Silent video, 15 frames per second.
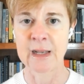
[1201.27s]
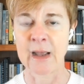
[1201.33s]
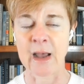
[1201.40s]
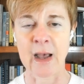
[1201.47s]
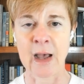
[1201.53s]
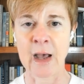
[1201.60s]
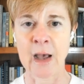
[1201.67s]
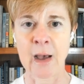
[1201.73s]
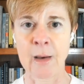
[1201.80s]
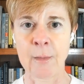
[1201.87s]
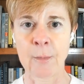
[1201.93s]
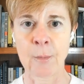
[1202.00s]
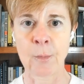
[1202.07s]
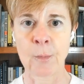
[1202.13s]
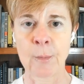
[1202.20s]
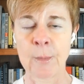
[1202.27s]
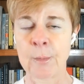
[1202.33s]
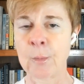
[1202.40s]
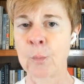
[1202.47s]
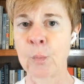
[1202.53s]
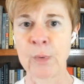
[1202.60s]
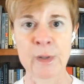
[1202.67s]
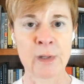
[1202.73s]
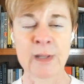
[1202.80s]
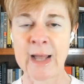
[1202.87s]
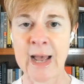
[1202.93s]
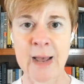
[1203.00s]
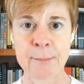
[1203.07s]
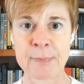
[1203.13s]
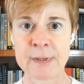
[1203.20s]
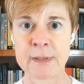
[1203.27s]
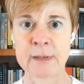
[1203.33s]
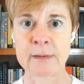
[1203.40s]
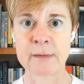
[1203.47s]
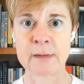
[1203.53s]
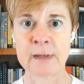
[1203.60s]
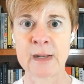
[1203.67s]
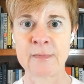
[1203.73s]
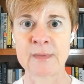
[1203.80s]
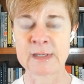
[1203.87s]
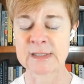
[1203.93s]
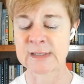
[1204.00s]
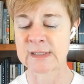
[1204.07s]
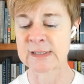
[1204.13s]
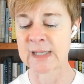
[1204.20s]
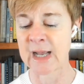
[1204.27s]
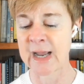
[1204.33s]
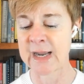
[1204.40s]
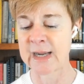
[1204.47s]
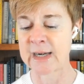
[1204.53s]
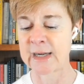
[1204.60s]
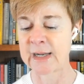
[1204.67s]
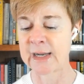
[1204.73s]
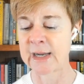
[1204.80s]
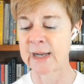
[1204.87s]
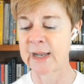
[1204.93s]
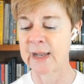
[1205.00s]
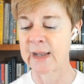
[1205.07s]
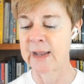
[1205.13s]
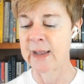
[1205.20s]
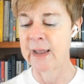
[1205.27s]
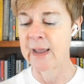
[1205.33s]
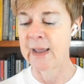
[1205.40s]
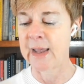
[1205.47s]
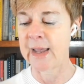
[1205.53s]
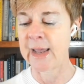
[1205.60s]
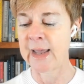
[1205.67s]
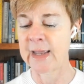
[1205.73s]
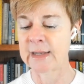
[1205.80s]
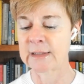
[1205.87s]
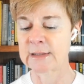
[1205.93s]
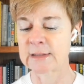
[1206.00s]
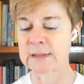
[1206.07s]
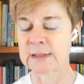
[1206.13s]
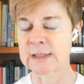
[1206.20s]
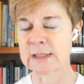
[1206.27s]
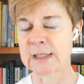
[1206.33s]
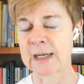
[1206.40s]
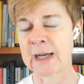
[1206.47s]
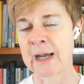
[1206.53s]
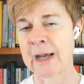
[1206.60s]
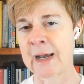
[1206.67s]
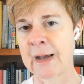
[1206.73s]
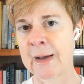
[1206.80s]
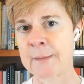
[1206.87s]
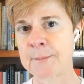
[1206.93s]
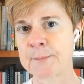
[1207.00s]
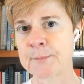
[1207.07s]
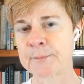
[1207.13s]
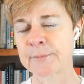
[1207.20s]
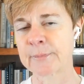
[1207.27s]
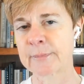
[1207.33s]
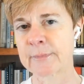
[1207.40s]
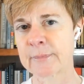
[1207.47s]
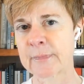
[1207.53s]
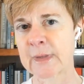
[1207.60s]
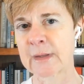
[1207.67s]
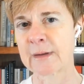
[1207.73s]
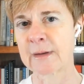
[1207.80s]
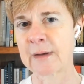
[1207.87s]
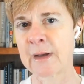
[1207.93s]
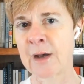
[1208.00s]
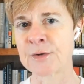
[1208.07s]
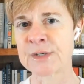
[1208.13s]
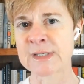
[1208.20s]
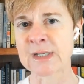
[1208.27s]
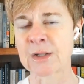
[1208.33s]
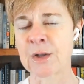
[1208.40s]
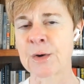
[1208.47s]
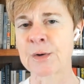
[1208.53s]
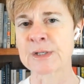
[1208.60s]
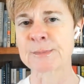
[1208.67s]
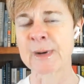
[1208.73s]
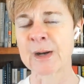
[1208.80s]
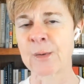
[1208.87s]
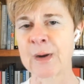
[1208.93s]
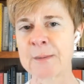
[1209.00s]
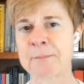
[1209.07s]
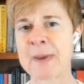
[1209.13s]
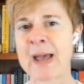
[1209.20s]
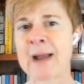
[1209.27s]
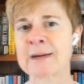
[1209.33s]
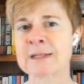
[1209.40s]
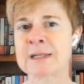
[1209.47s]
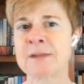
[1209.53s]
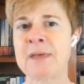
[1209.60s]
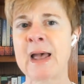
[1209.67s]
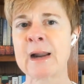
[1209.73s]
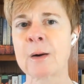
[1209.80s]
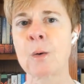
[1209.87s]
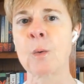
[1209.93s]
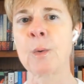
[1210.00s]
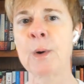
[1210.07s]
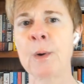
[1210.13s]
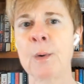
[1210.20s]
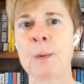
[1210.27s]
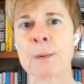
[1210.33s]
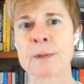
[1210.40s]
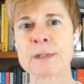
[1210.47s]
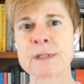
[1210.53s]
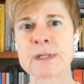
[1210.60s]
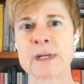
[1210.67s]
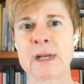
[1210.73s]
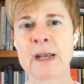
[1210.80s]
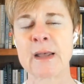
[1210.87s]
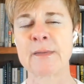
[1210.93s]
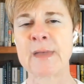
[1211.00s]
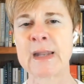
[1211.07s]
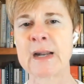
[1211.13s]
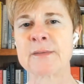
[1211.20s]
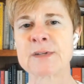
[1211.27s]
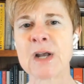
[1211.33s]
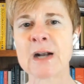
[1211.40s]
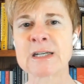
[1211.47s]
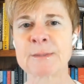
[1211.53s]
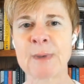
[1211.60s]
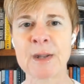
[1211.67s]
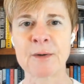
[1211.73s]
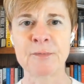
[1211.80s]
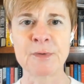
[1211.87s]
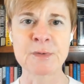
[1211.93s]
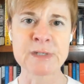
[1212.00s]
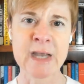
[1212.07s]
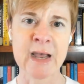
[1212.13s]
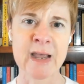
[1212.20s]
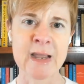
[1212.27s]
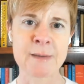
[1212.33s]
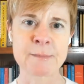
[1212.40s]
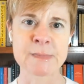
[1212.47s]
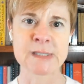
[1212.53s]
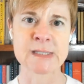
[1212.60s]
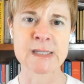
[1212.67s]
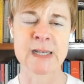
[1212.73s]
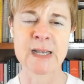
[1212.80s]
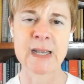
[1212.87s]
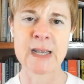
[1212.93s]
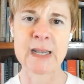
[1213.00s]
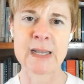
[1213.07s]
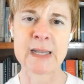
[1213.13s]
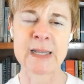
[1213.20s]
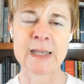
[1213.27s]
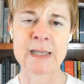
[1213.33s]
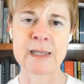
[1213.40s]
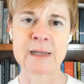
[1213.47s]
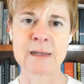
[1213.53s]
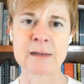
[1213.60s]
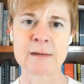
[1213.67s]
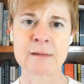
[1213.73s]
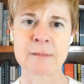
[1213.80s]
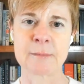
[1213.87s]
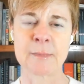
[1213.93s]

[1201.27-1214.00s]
uh, will happen in this society. And I'll just close by going back to that quote that I've talked about a few times in